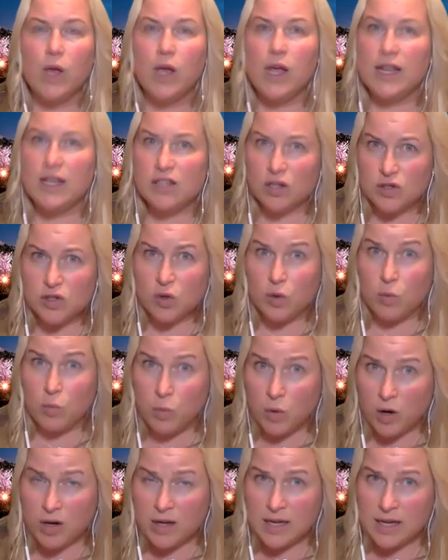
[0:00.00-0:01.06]
he's also
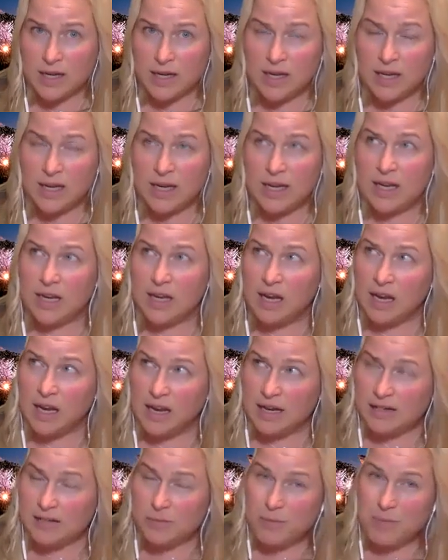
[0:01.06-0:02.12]
working in,
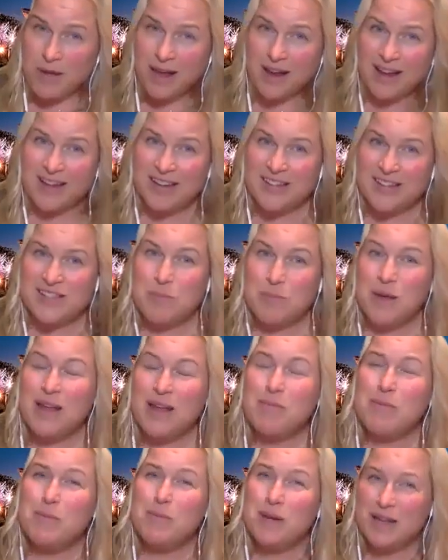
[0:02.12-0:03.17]
he's a
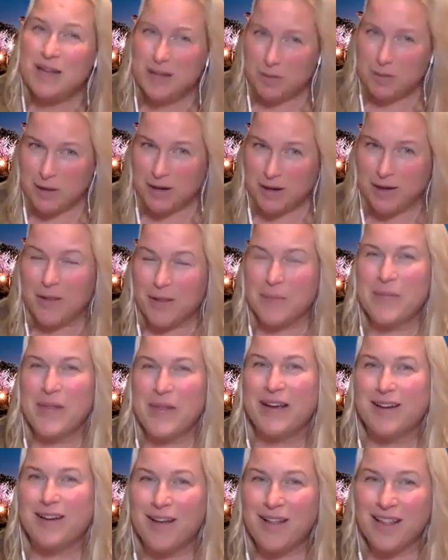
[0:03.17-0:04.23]
baby medium, I call him. I
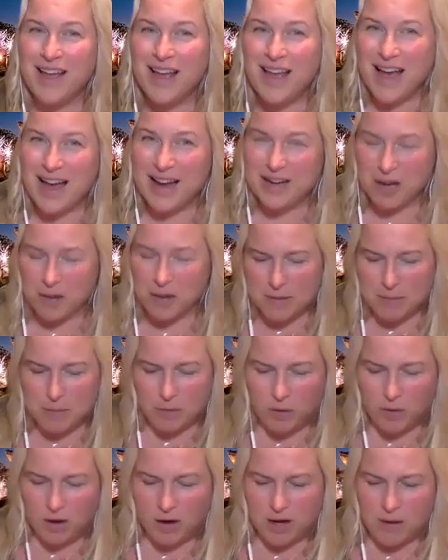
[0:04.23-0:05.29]
call people
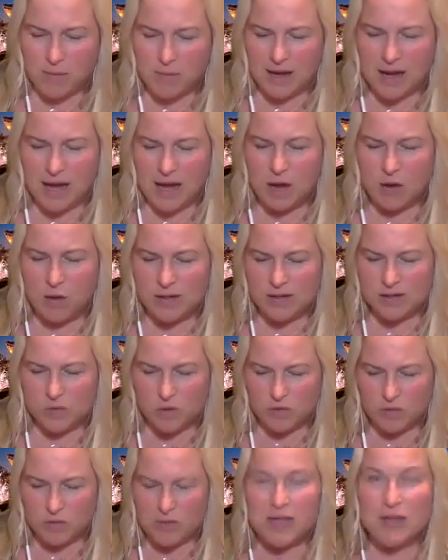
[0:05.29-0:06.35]
who are coming out as sort
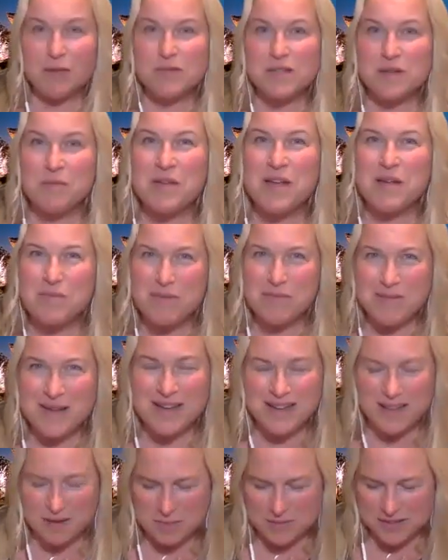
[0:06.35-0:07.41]
of mediums, they're baby
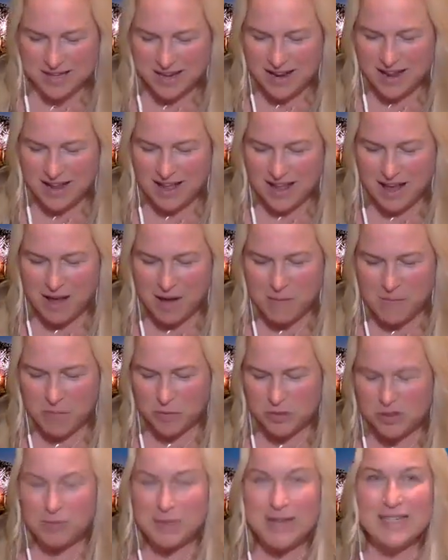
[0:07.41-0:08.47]
mediums,
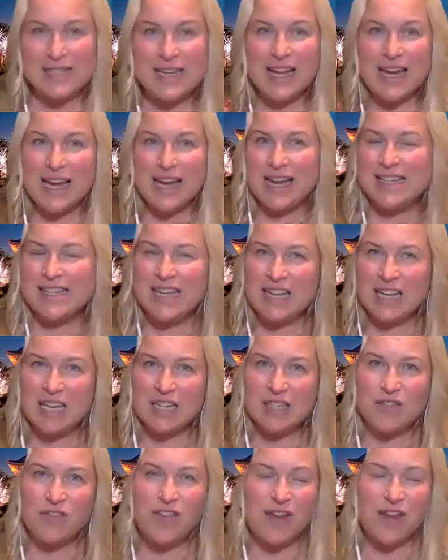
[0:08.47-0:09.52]
which means he's getting
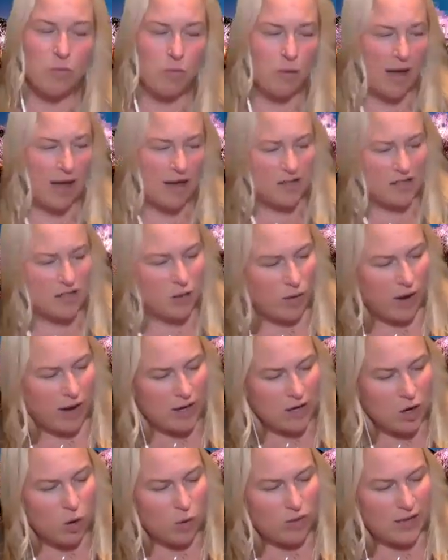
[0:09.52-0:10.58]
his feet wet. And so I
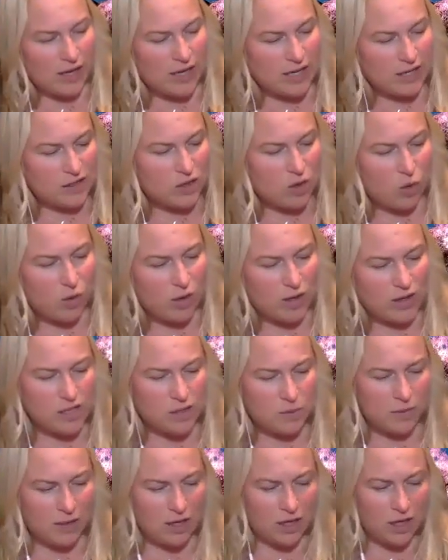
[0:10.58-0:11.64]
know that he's going to
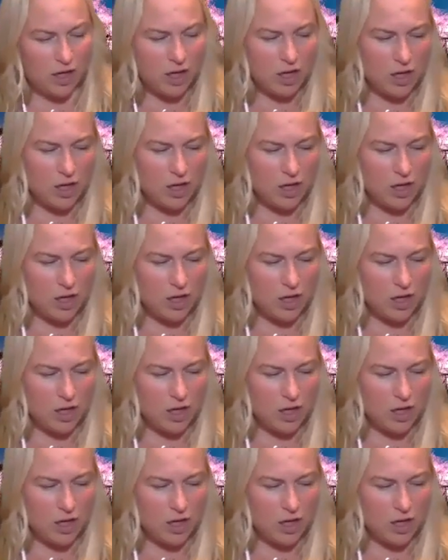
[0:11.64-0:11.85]
be